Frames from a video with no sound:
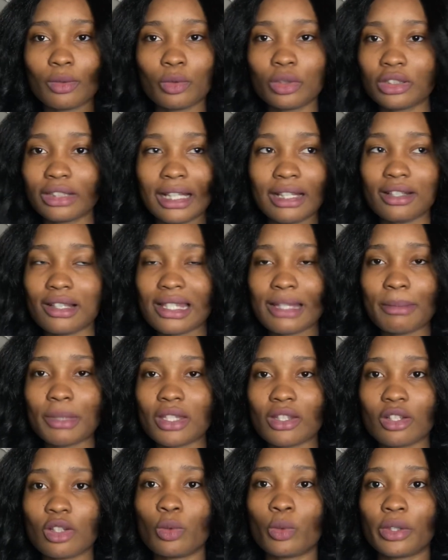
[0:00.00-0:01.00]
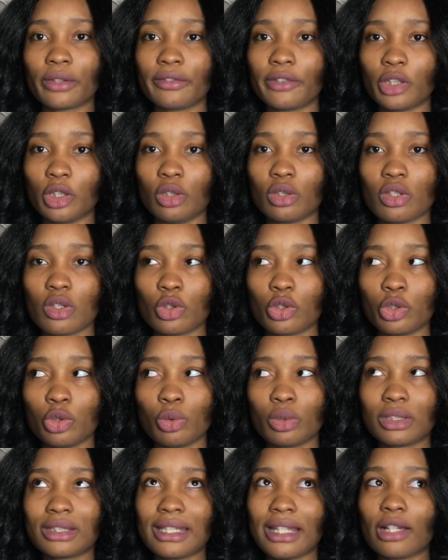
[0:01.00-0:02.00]
That doesn't mean it's gonna work for you. So
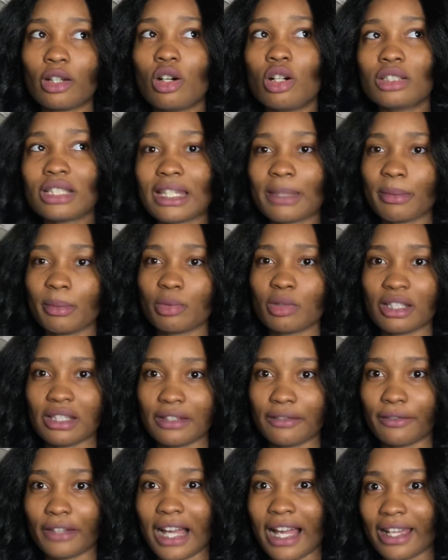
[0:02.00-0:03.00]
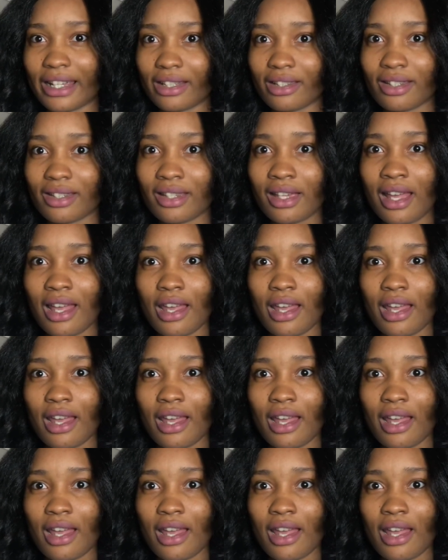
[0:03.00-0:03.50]
you take all these people's advice,